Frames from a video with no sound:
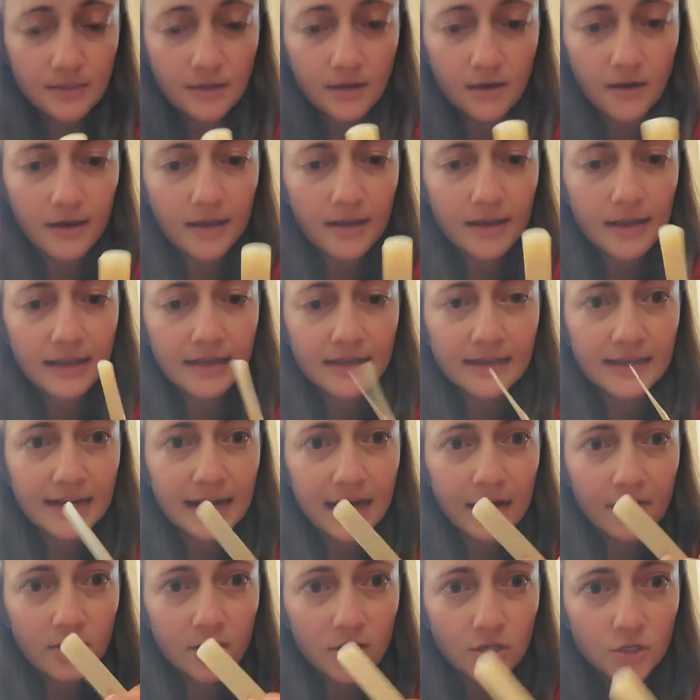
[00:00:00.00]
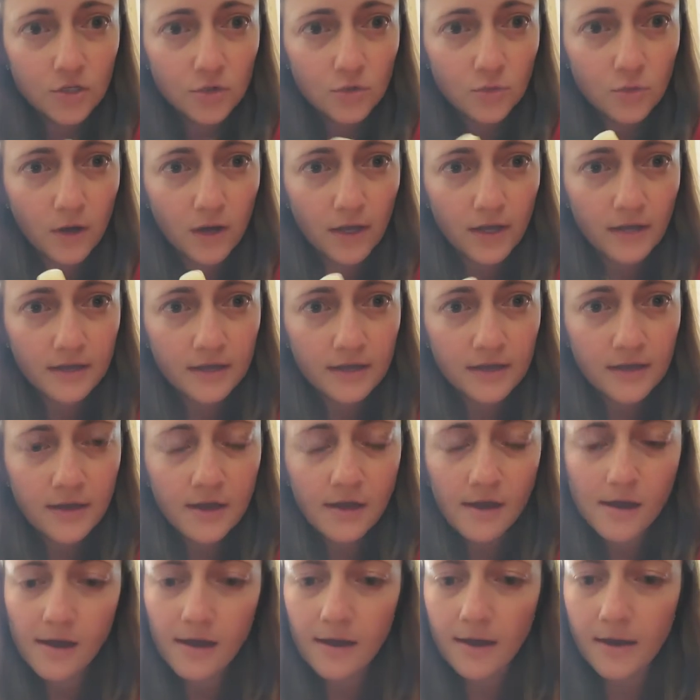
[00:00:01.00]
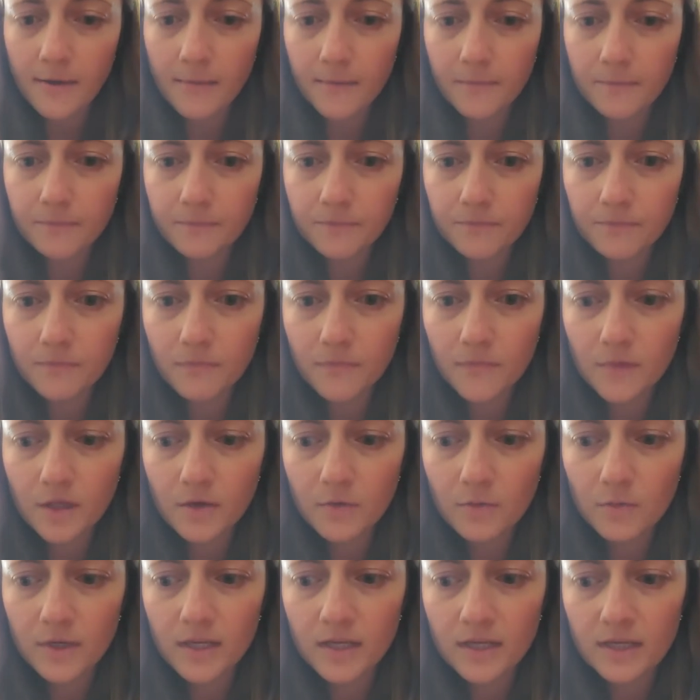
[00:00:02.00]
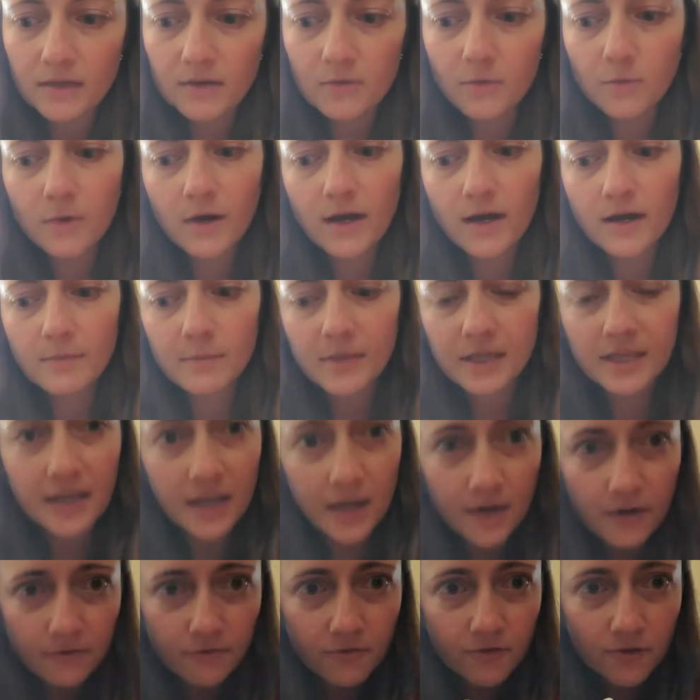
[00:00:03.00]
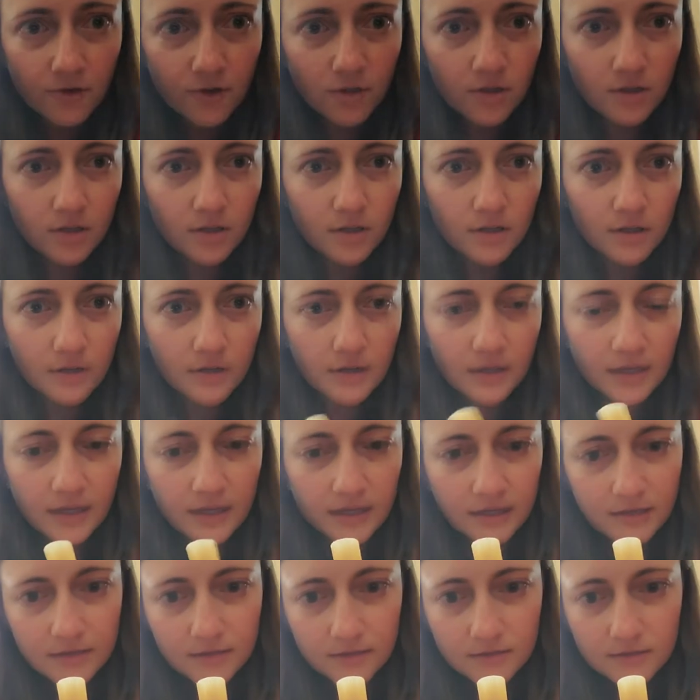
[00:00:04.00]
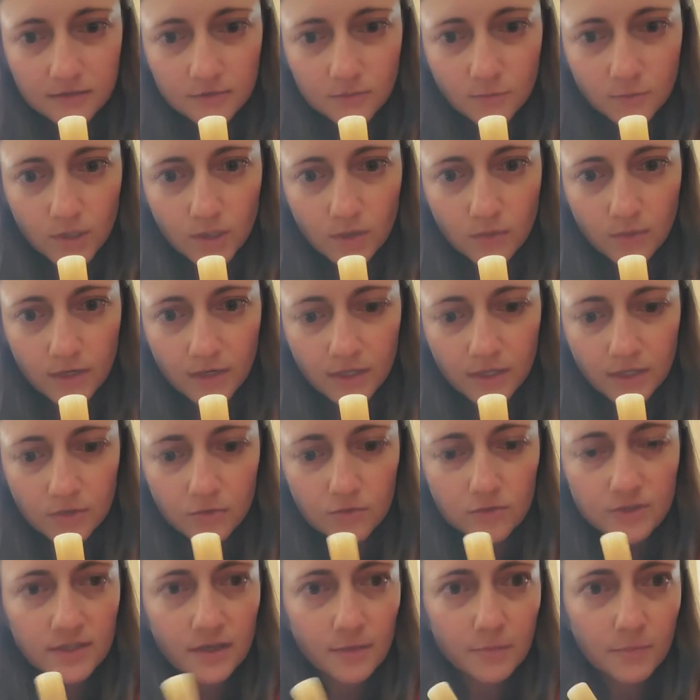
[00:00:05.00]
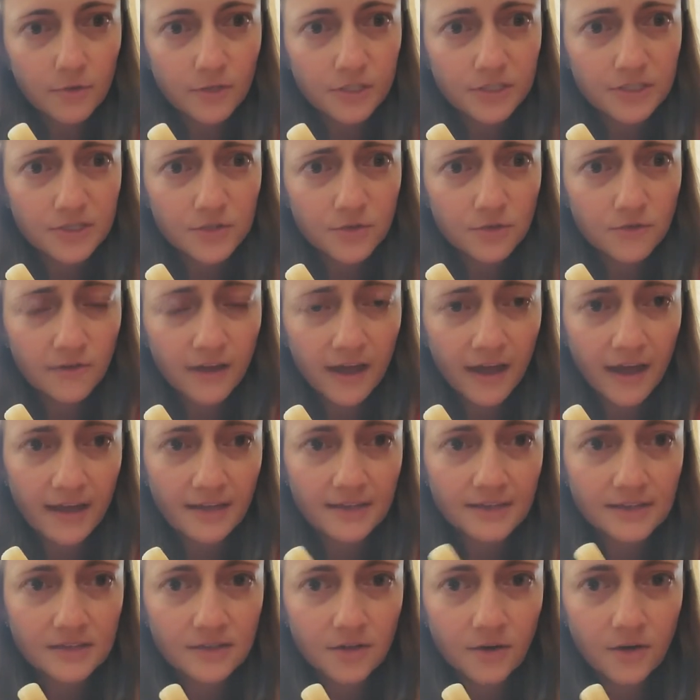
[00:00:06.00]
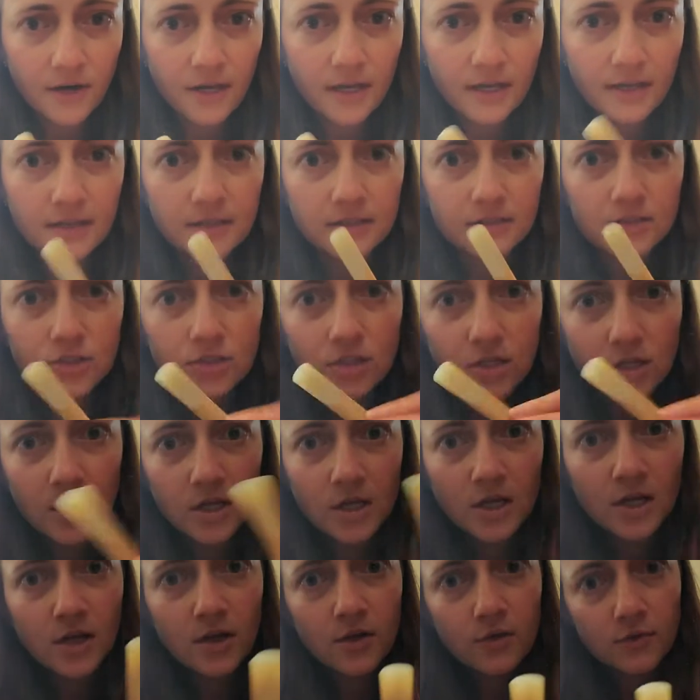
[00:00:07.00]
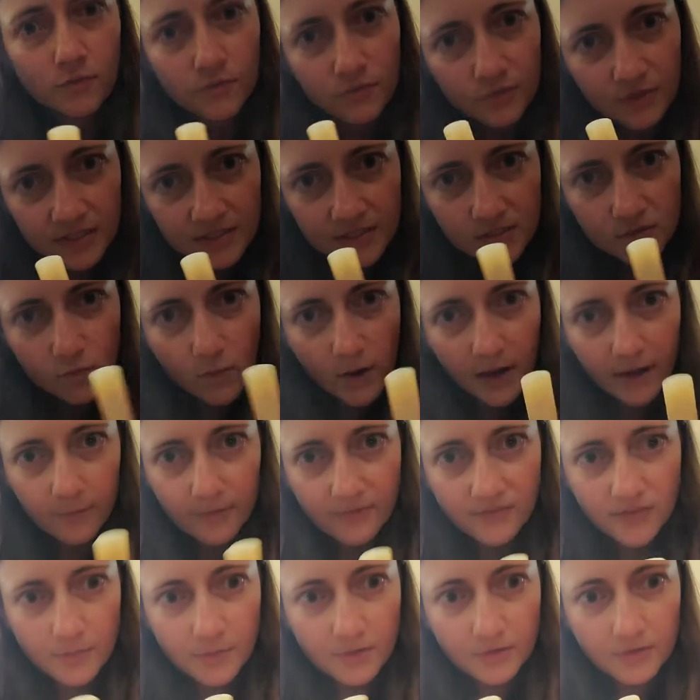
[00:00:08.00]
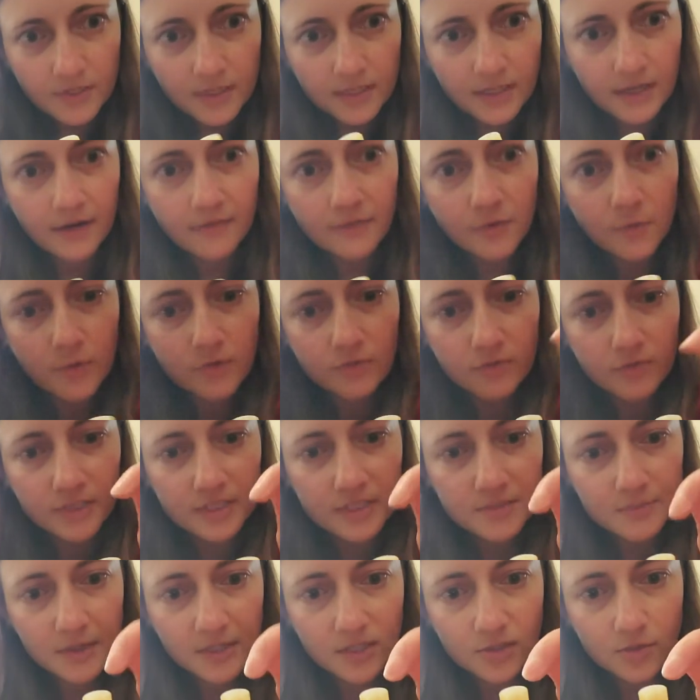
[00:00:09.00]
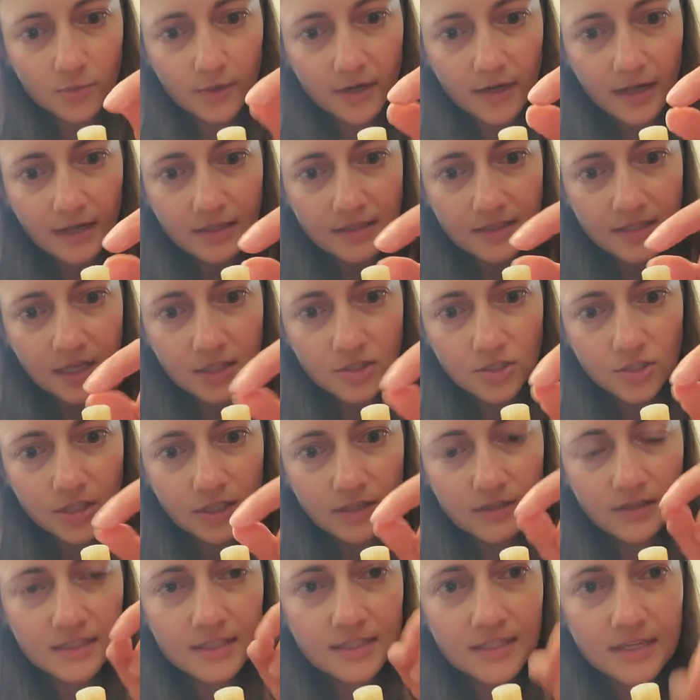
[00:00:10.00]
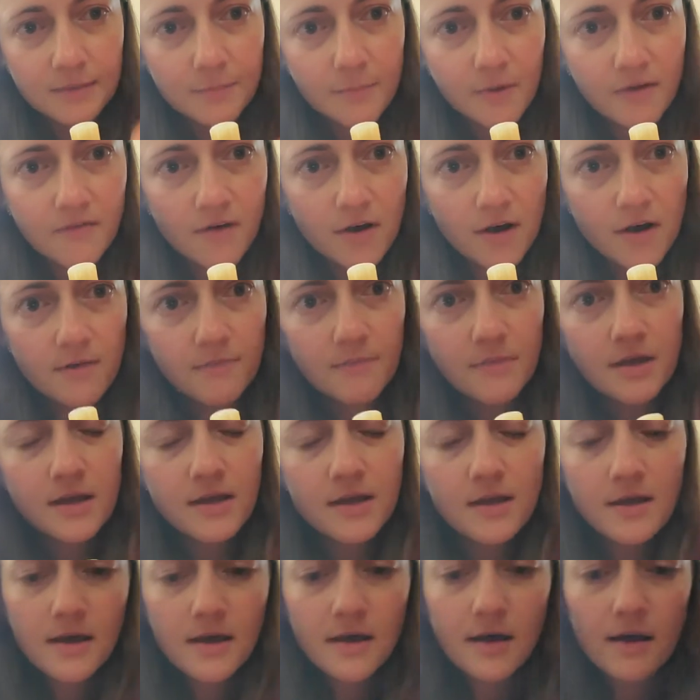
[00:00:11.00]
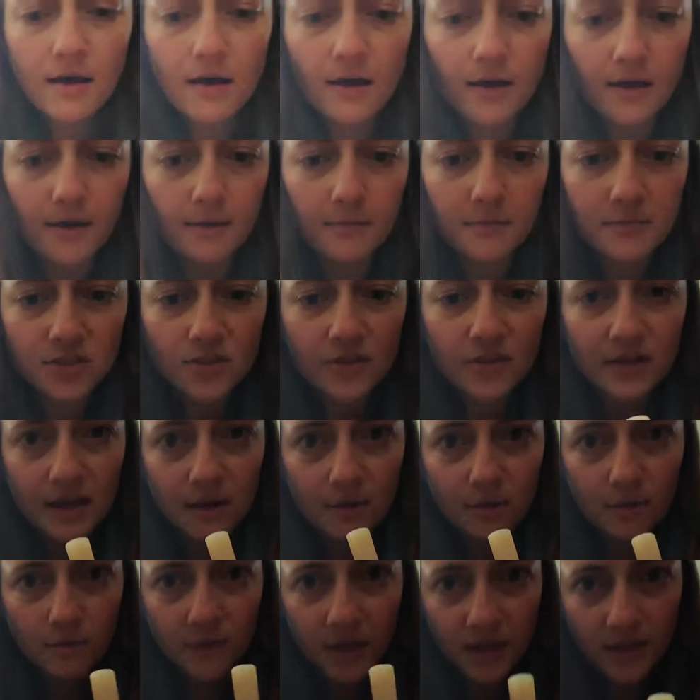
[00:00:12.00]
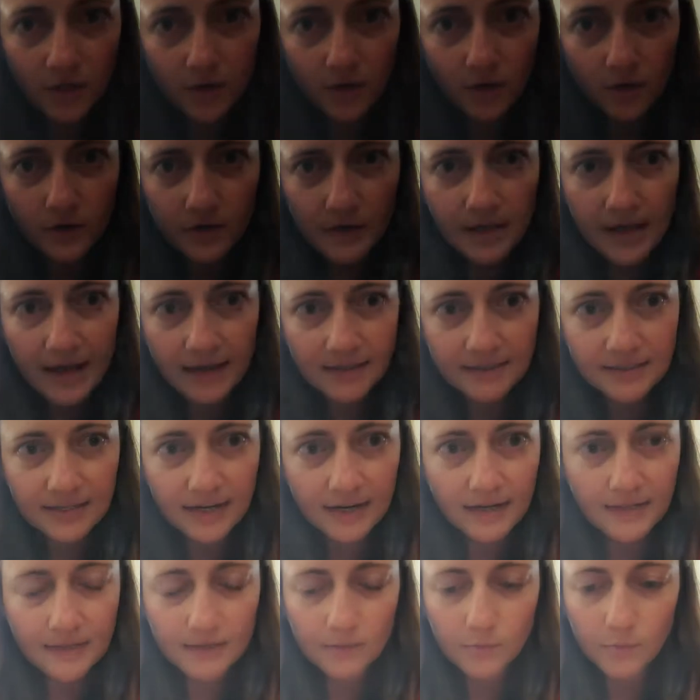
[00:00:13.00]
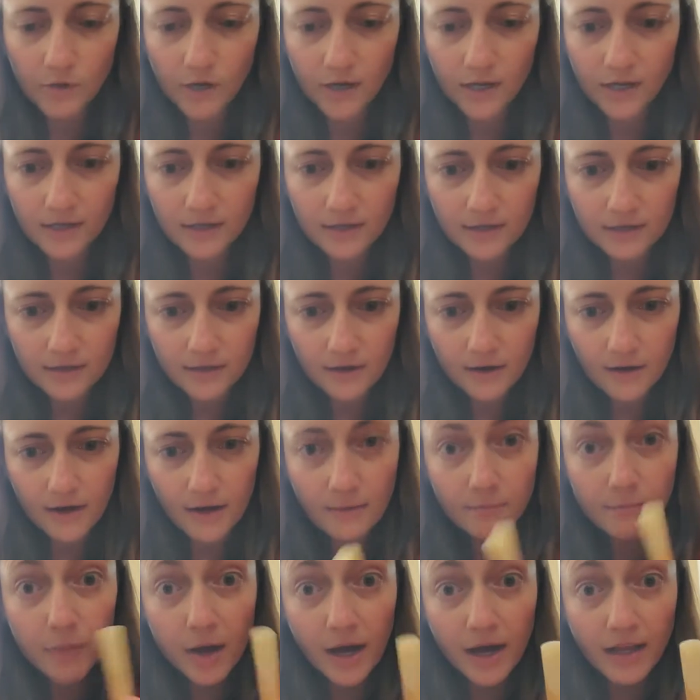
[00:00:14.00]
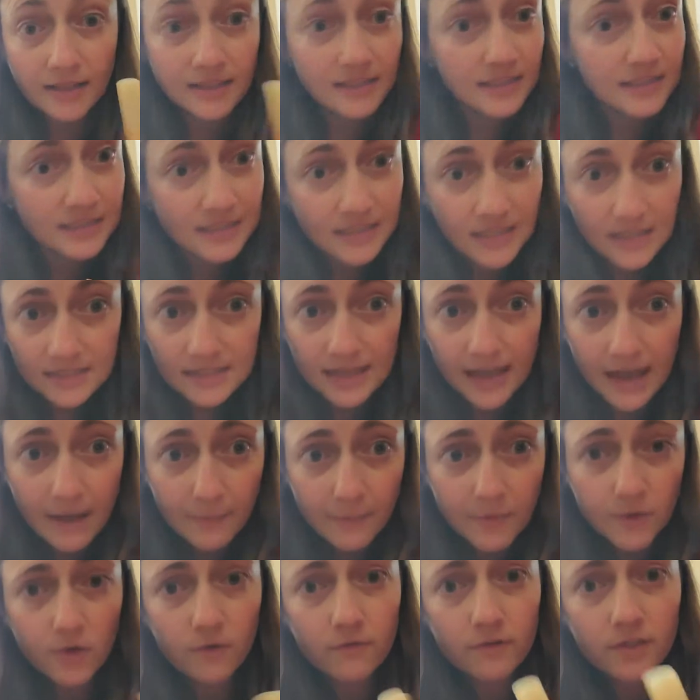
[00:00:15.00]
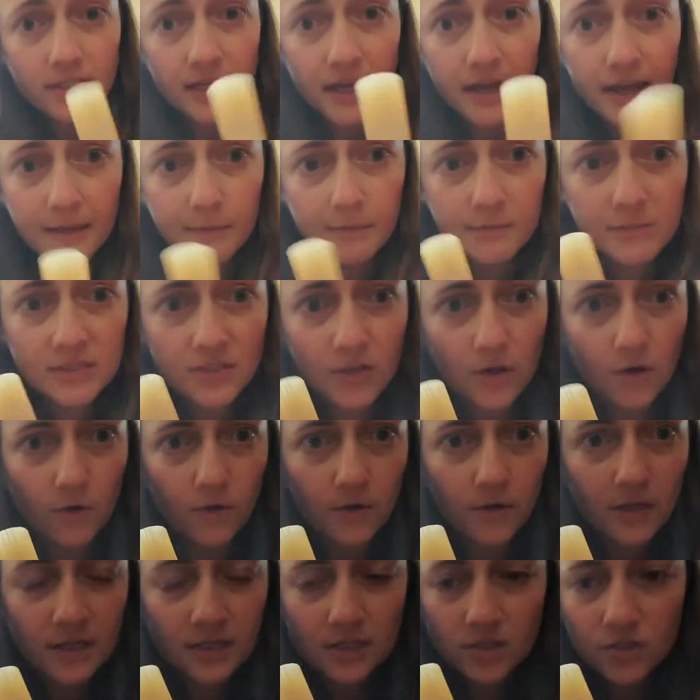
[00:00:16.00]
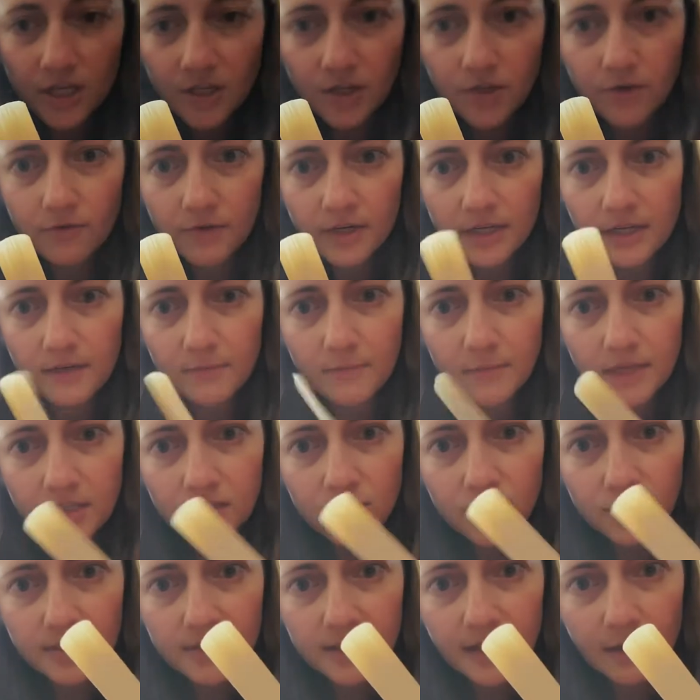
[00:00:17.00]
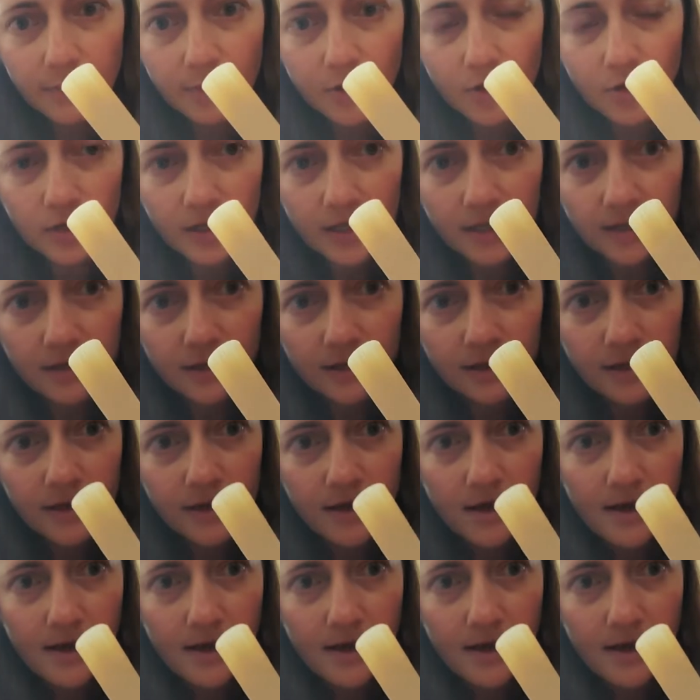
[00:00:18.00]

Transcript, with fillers: all right, and get out a new one. Um, we want to be careful, like, we don't want to use up reeds too fast, all right? And this is why we have to be really careful with reeds. Make sure we're not touching the tip of them um, so that they don't accidentally break. All right, but it does happen over time. So check your reed, make sure it's not broken.